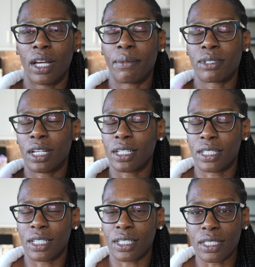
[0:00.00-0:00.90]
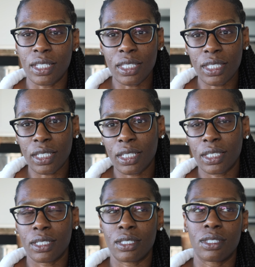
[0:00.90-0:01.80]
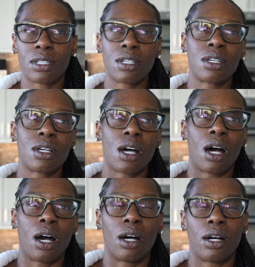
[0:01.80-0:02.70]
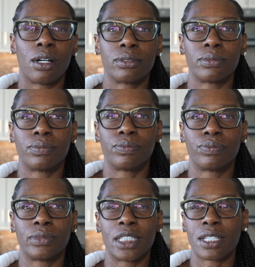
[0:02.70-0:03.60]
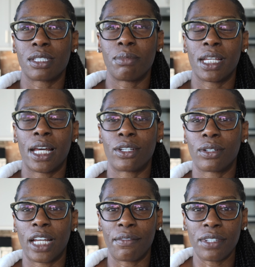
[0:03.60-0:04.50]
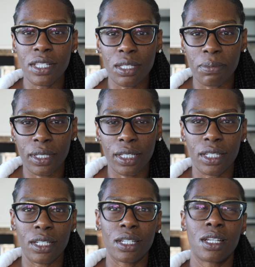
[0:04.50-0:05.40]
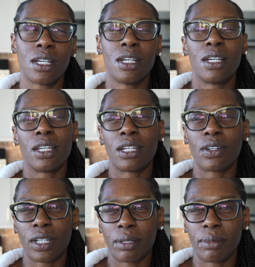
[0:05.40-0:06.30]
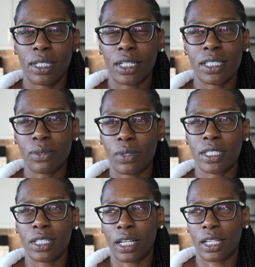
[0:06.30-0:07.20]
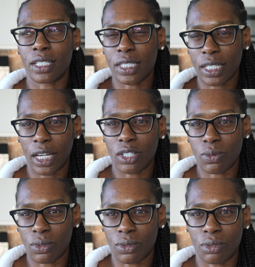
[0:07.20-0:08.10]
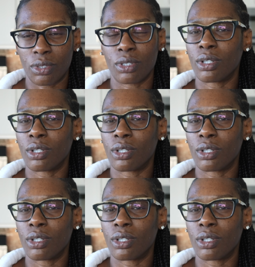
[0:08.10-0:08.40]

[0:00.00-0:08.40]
I'm trying to stay consistent. Um, does this mean I don't have discipline? You know what I mean? Because it wasn't like a scheduled